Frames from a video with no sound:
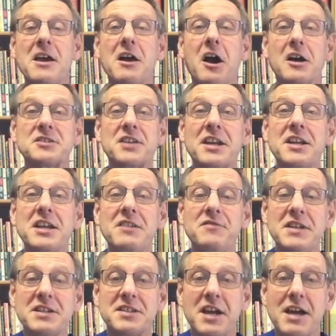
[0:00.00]
Our Sunday
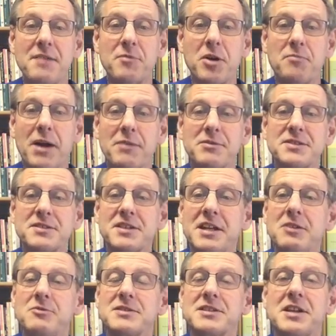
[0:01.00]
evening time, our Bible study,
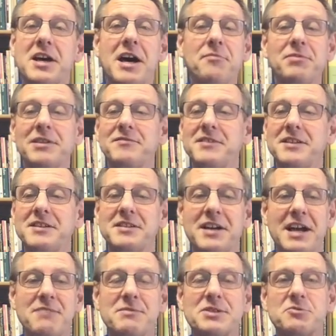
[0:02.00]
was an uplifting
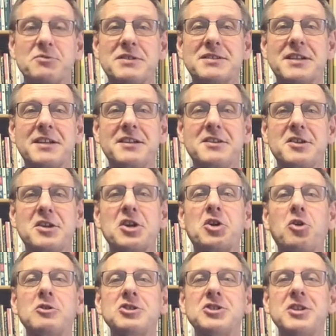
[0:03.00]
time as we studied the
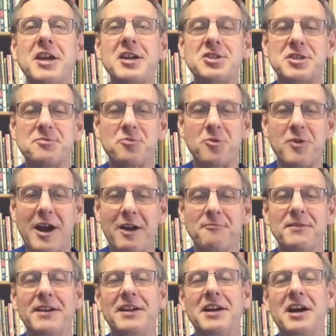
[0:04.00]
negotiation prayer
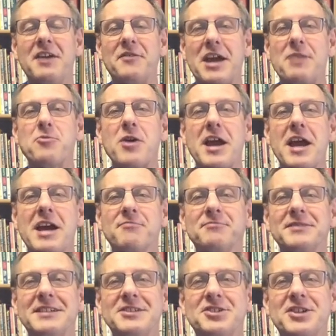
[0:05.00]
of Abraham
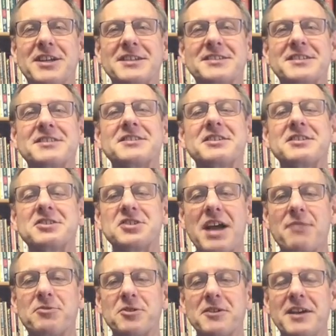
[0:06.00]
in Genesis
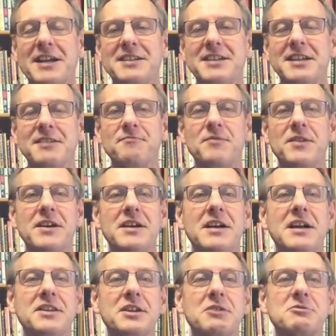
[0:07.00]
chapter 18.
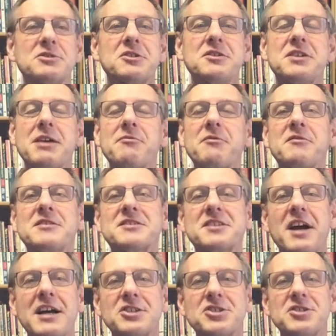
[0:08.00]
There was a good time of
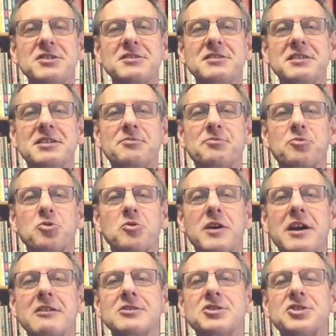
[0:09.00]
discussion and
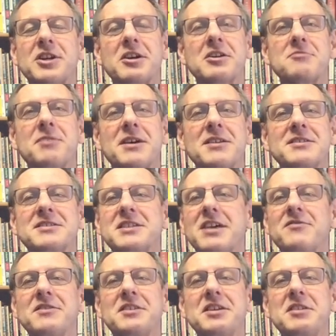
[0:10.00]
prayer shared by the
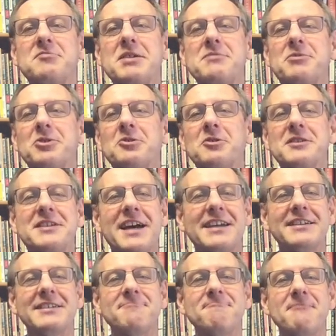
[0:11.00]
17 people who
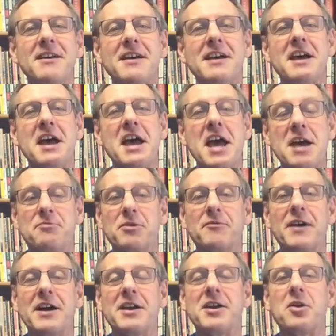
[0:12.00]
attended. It
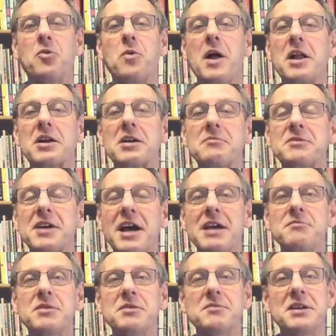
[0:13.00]
provided a welcome
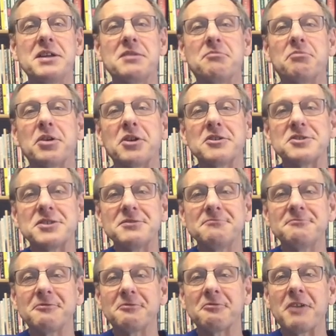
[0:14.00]
time to meet in person
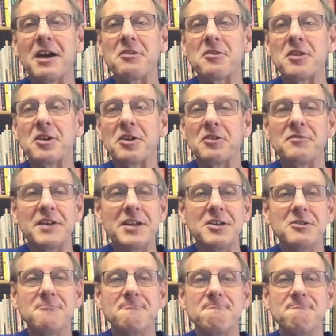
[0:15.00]
rather than on video.